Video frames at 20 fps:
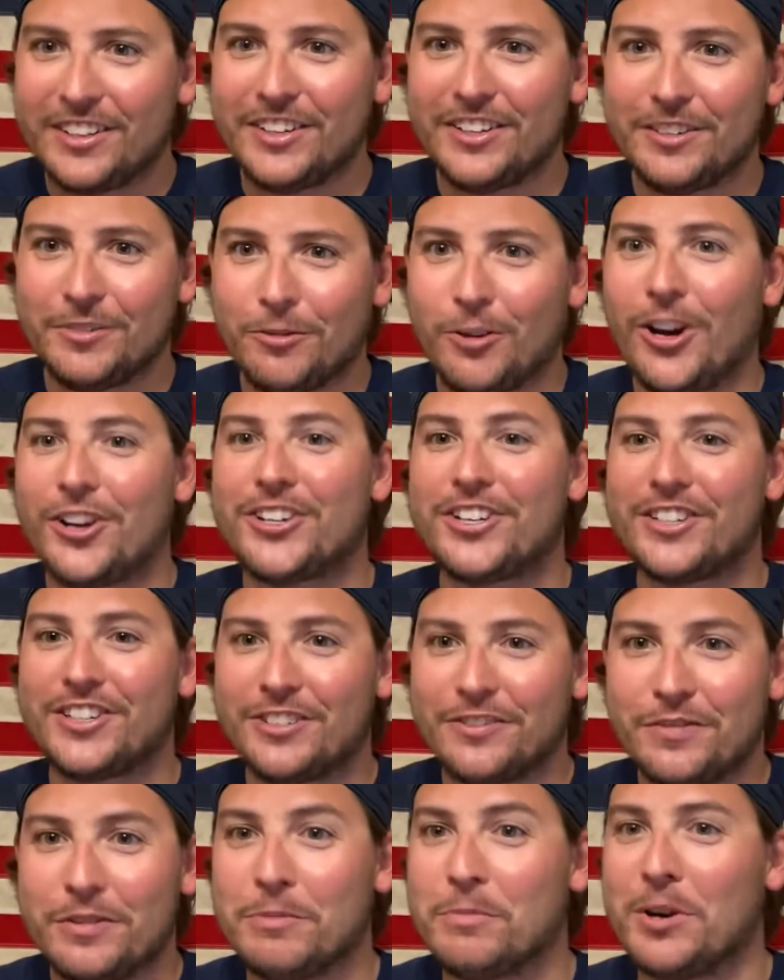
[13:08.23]
Washington
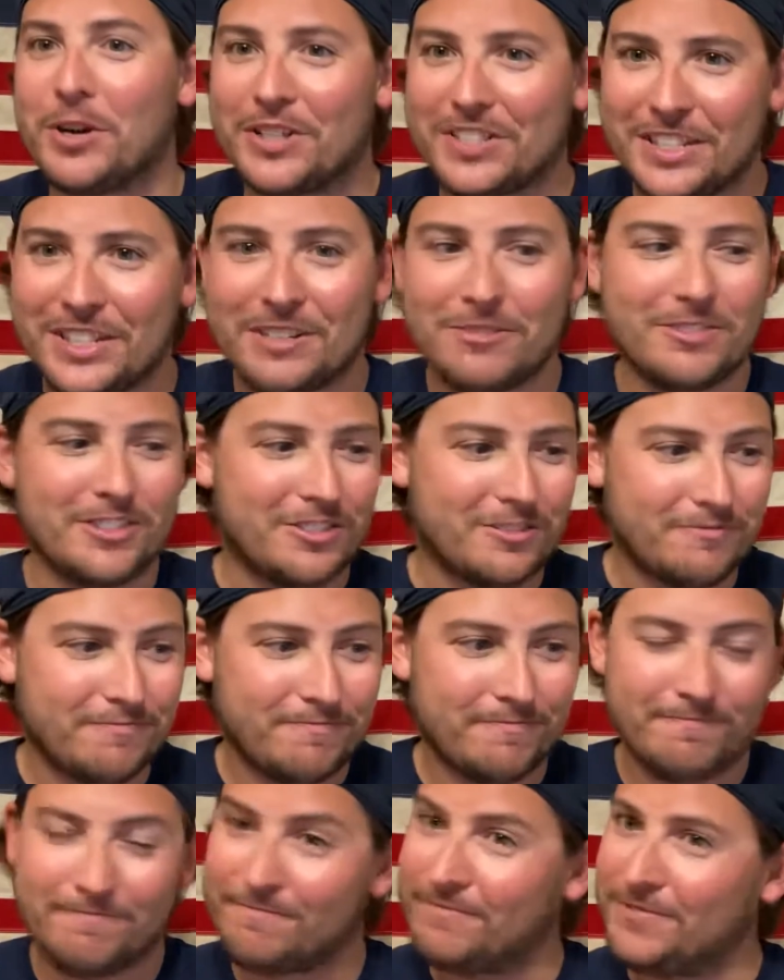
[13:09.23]
football team, just
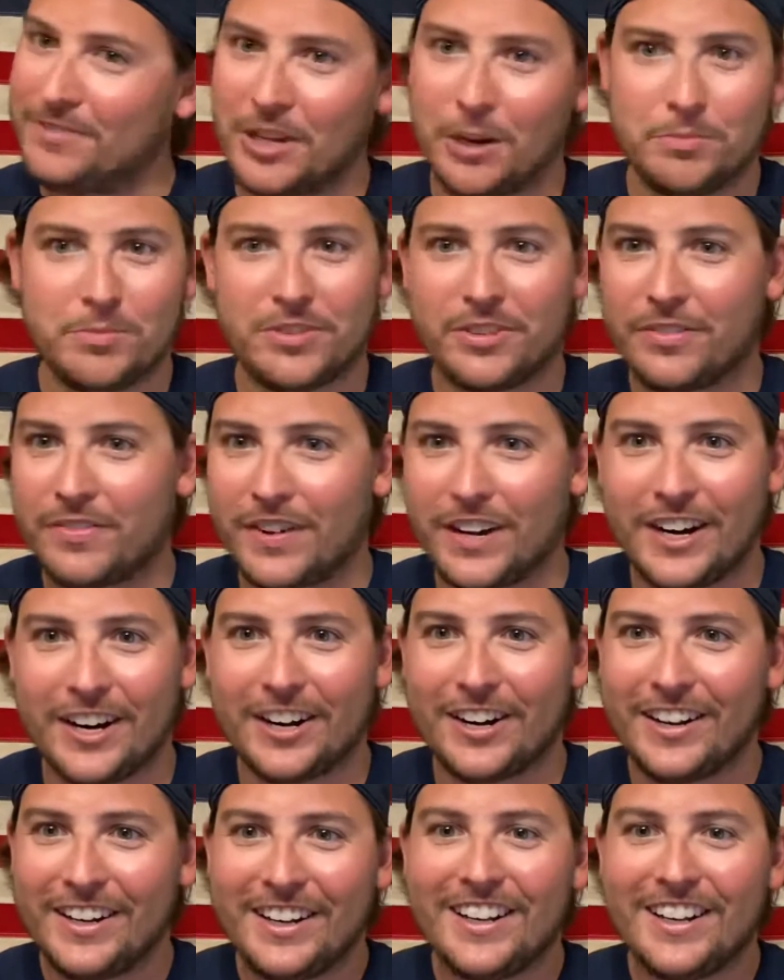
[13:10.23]
dumpster fire.